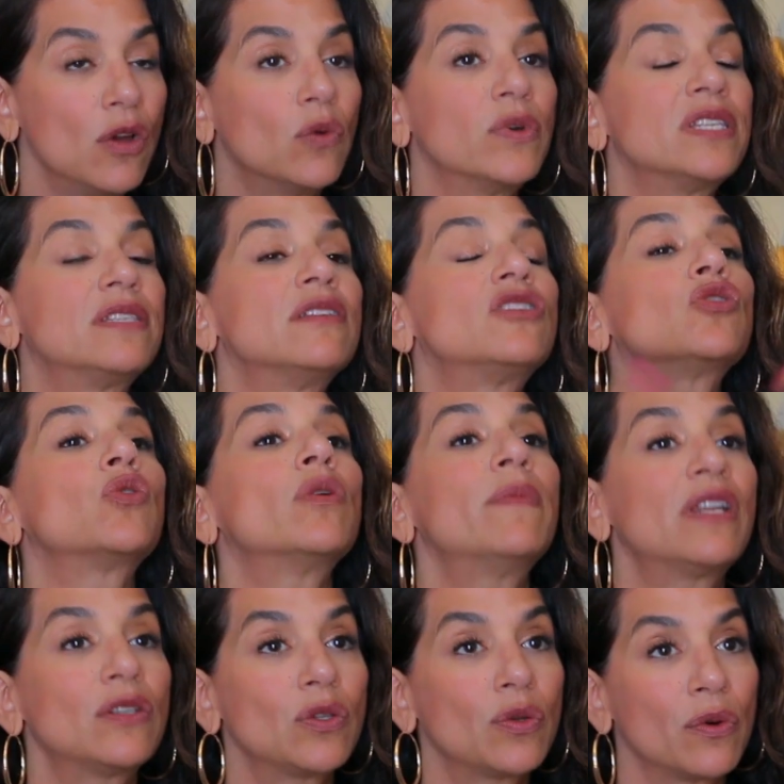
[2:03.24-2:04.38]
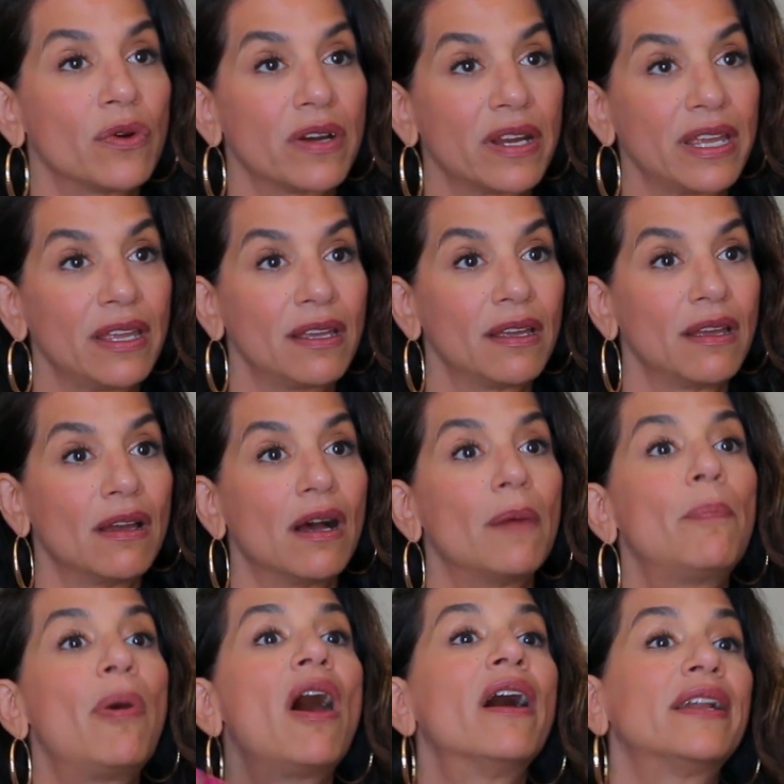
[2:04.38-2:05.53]
was discriminatory
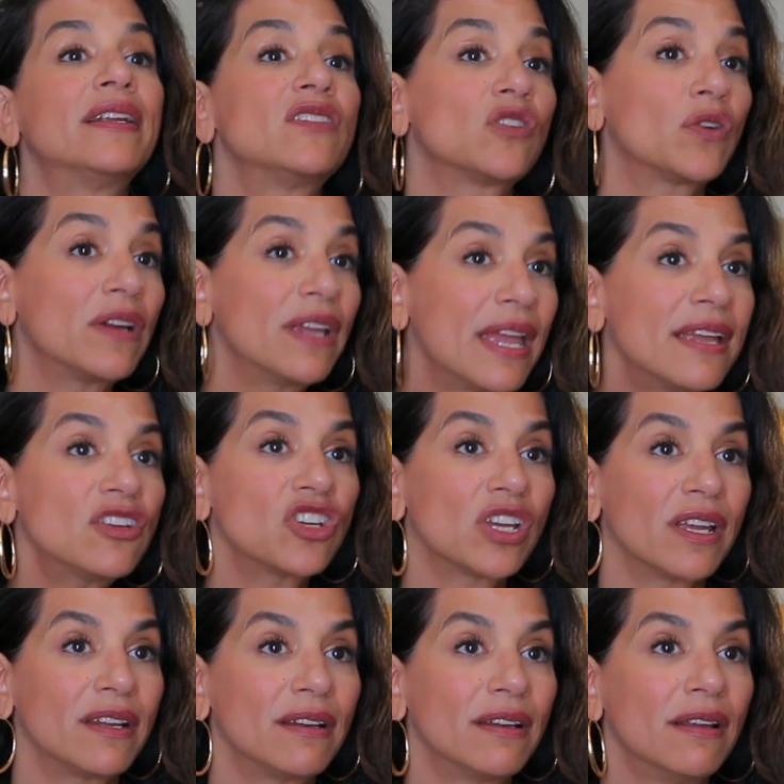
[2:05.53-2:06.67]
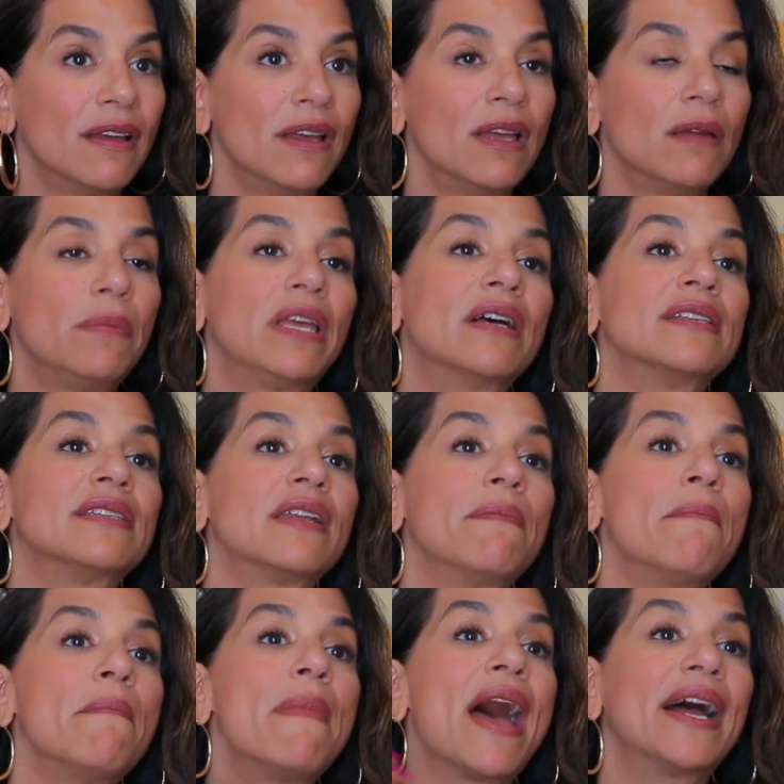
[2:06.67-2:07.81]
upon its creation because it
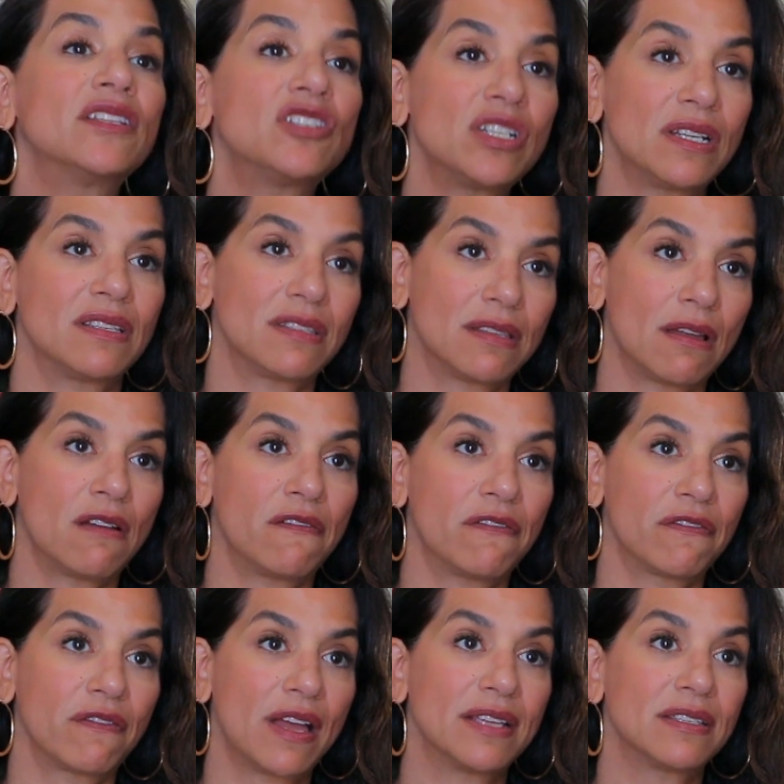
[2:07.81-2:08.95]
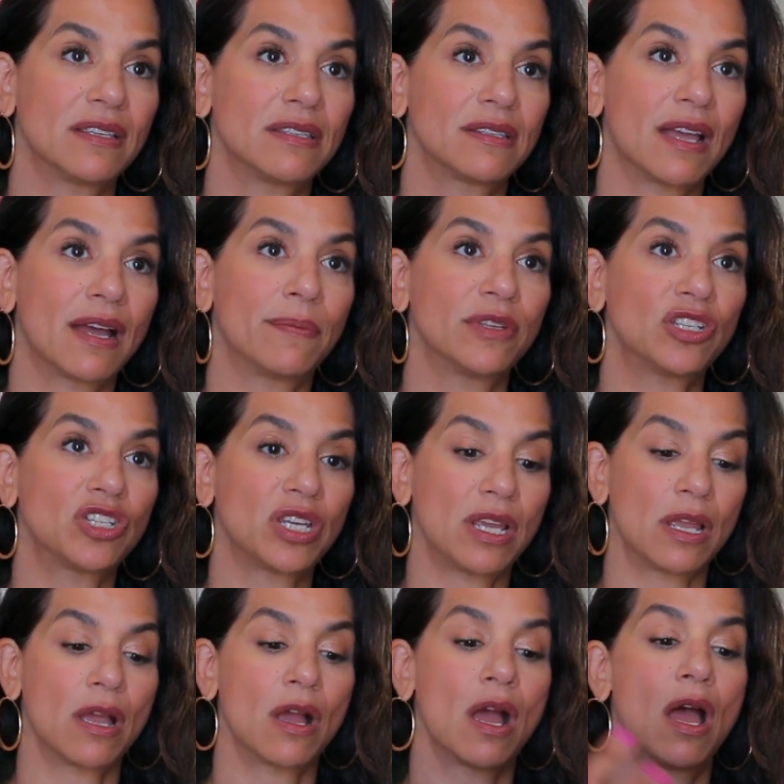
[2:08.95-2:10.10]
imagined itself as
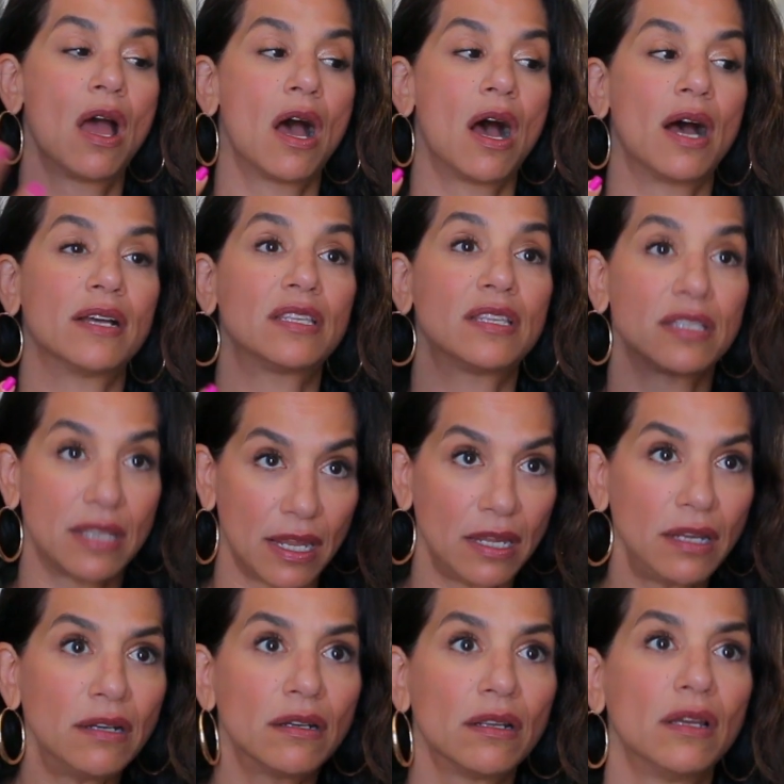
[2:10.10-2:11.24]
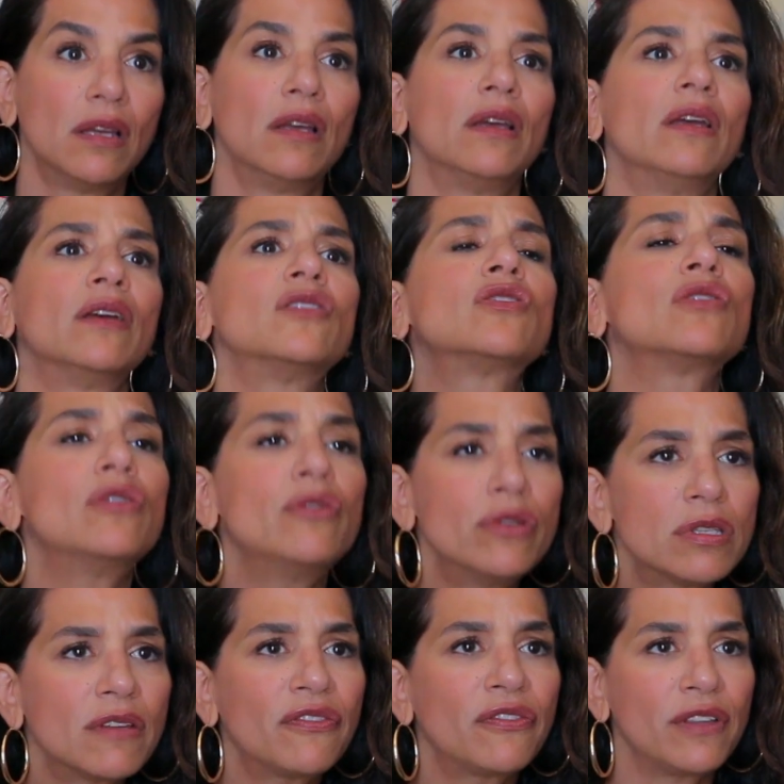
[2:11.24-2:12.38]
establishing a state
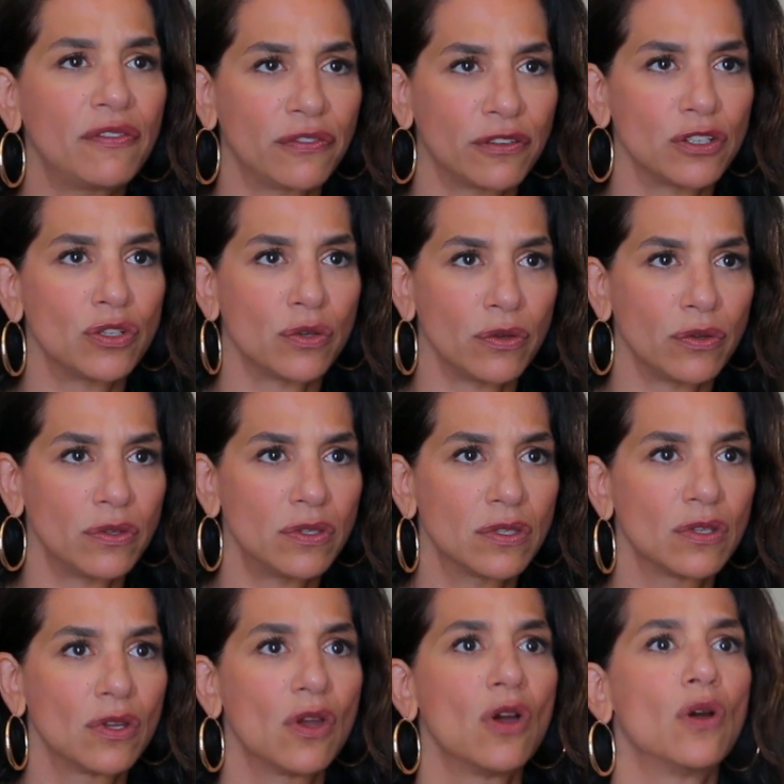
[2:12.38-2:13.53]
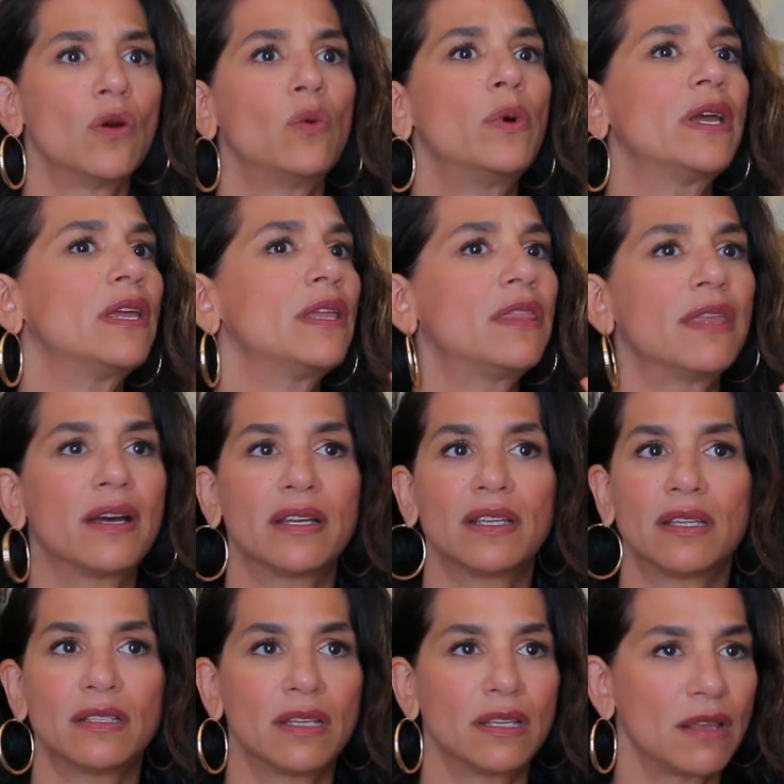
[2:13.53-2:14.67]
exclusively for Jews with
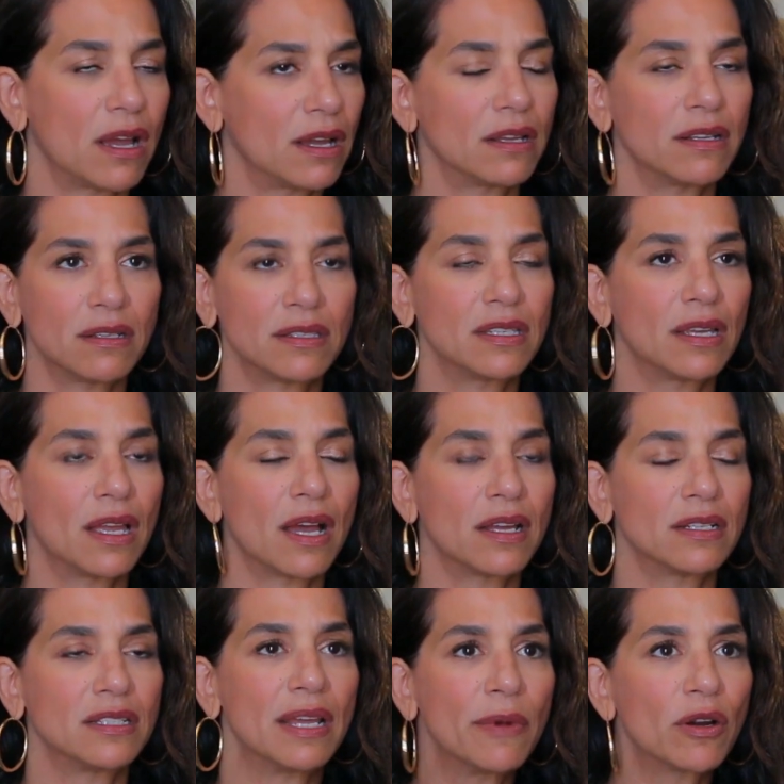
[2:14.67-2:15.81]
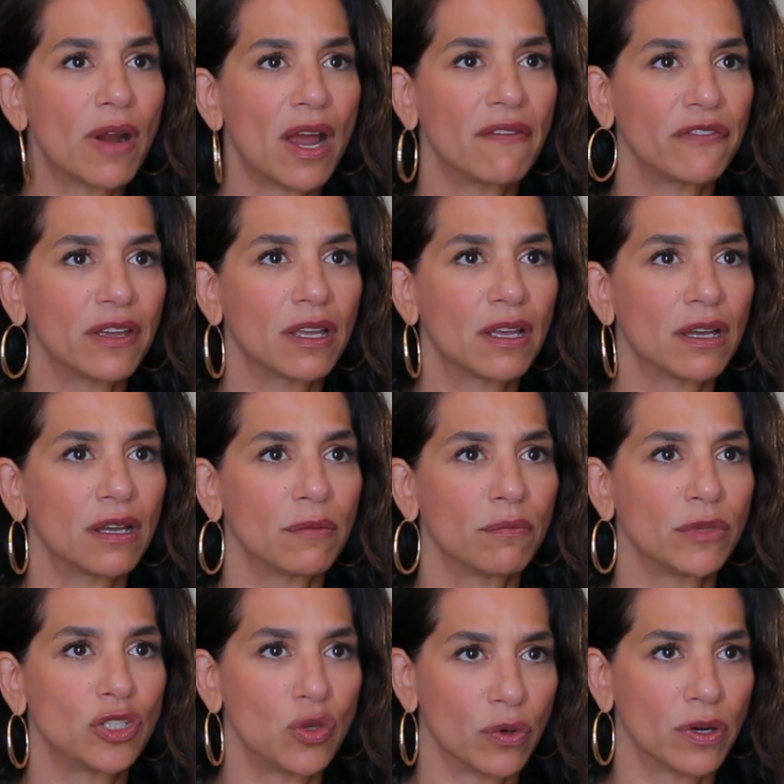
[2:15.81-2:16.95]
a demographic
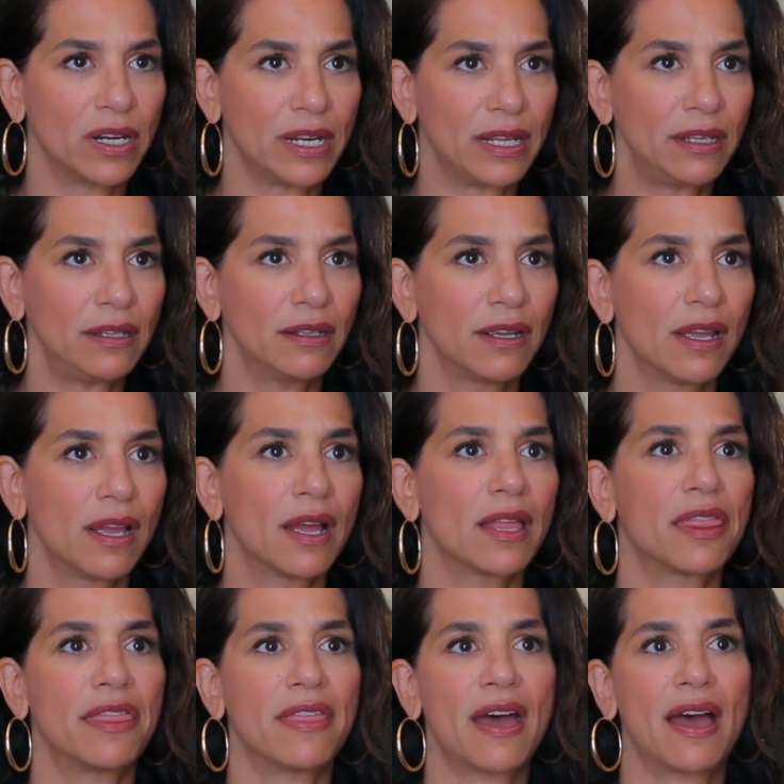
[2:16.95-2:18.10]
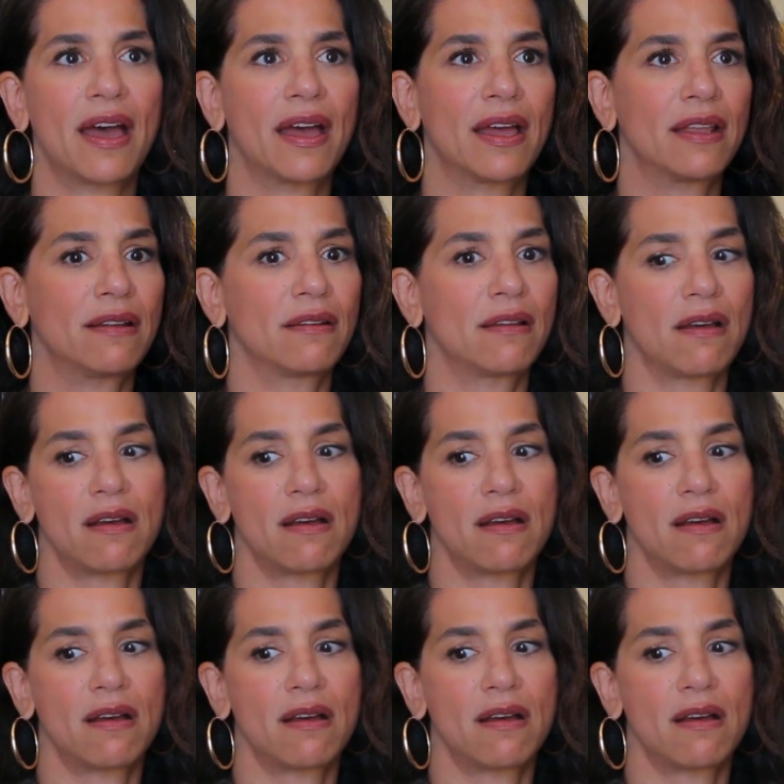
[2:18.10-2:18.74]
majority that